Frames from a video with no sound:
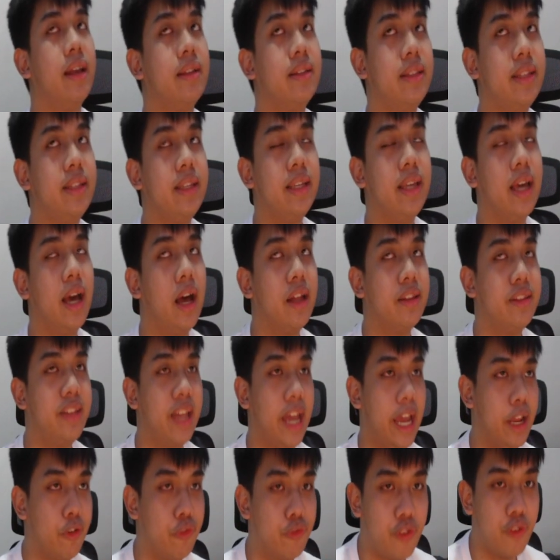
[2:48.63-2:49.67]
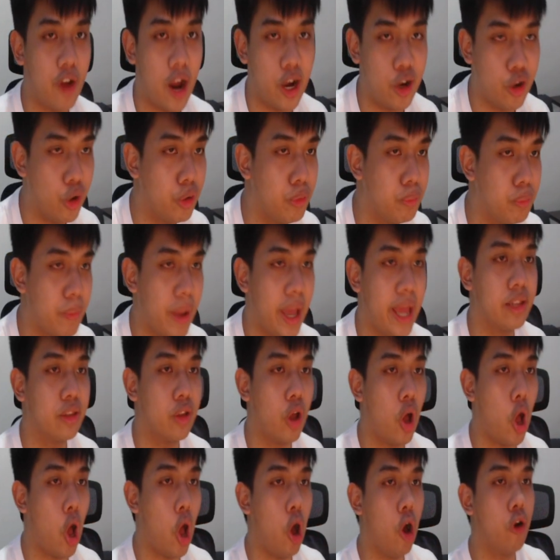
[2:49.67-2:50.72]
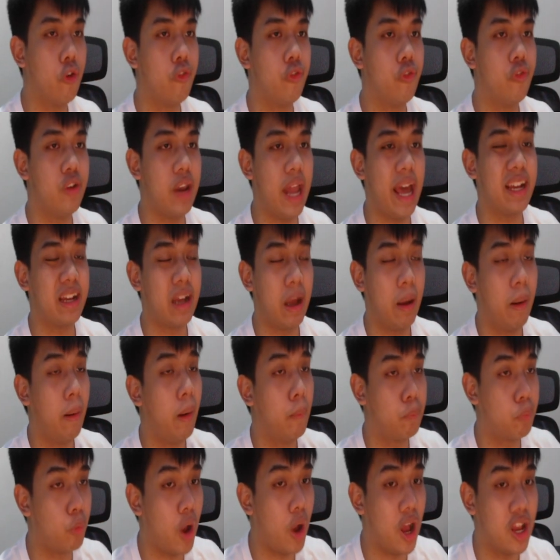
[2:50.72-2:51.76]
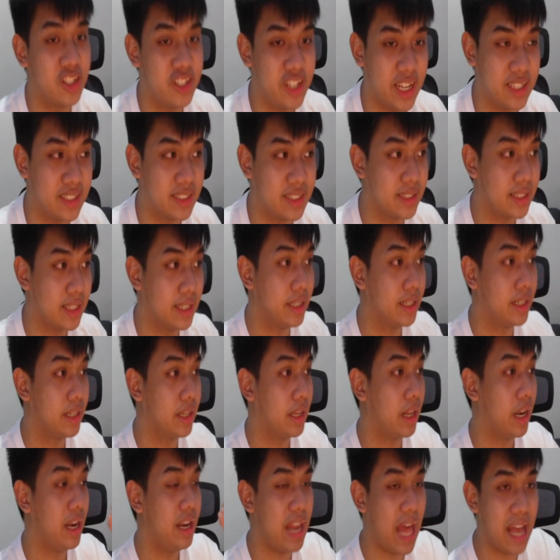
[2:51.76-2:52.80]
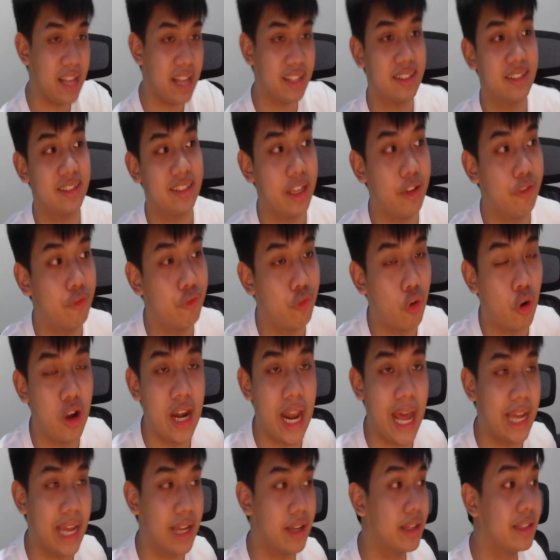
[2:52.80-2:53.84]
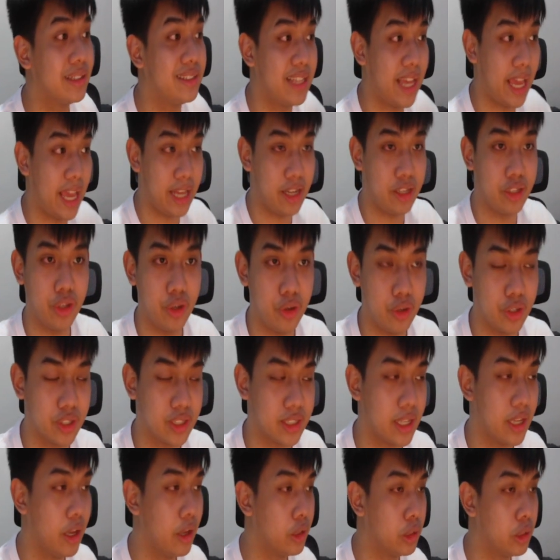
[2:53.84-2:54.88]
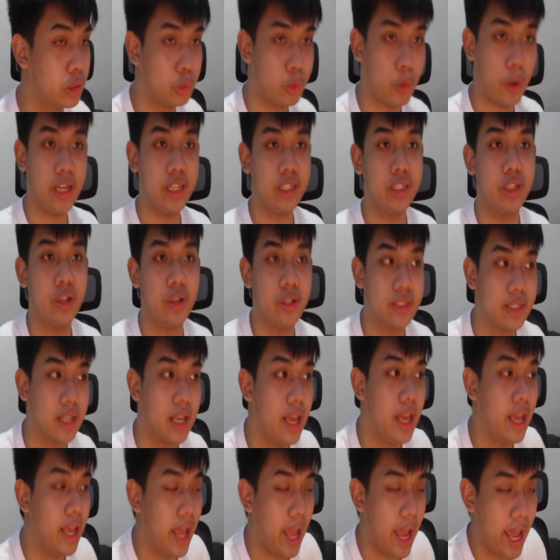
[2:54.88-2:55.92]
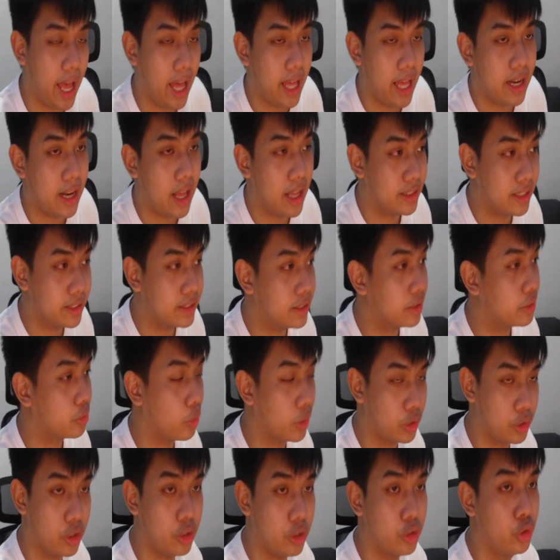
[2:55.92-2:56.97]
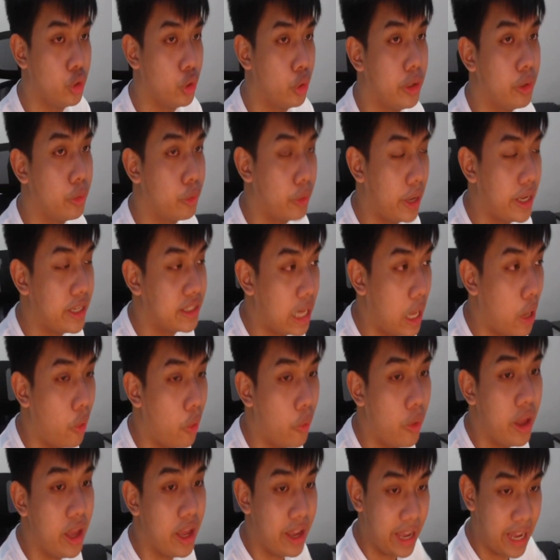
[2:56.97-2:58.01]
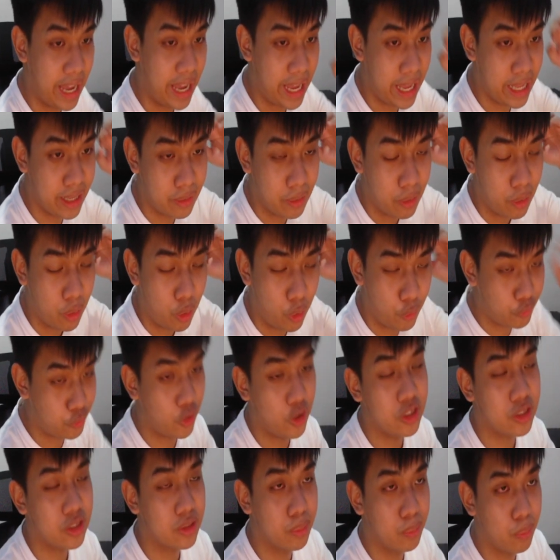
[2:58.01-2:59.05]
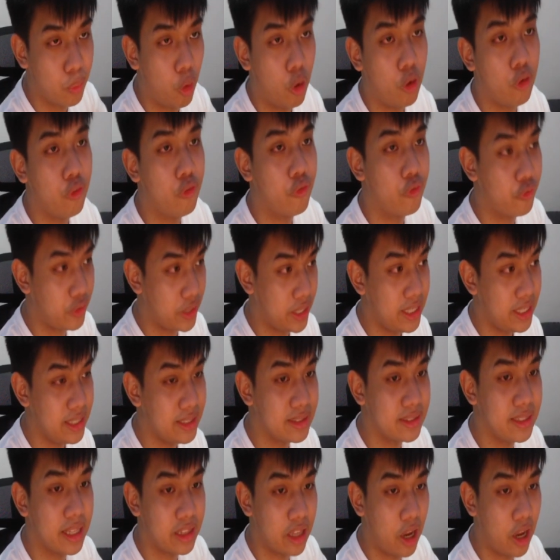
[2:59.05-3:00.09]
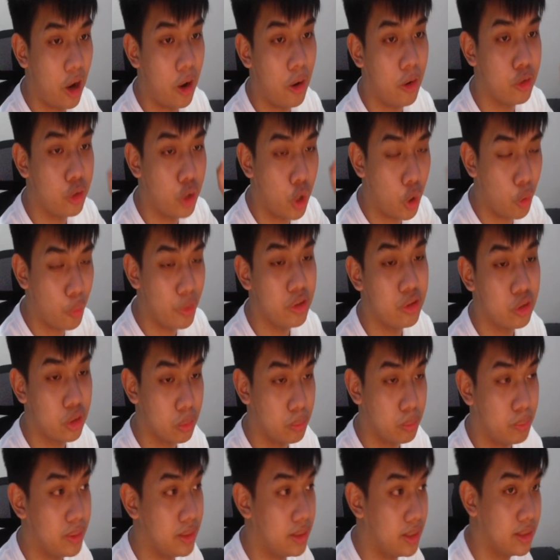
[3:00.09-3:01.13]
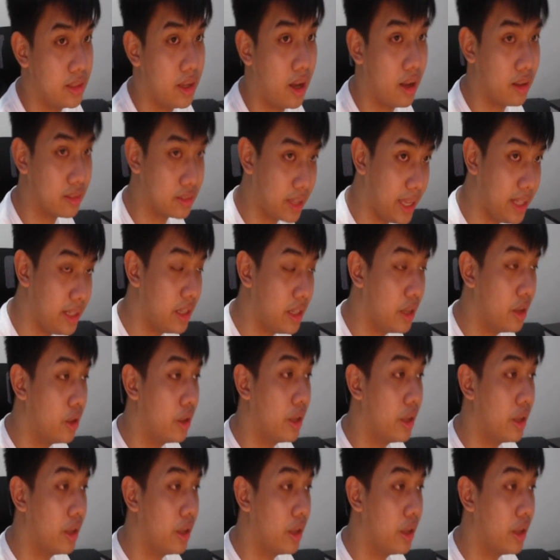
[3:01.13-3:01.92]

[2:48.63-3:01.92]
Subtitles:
the environment of like projects lasting for like 10 years, 20 years. And this is what they're doing right now. And of course, more fees that are going to be deducted,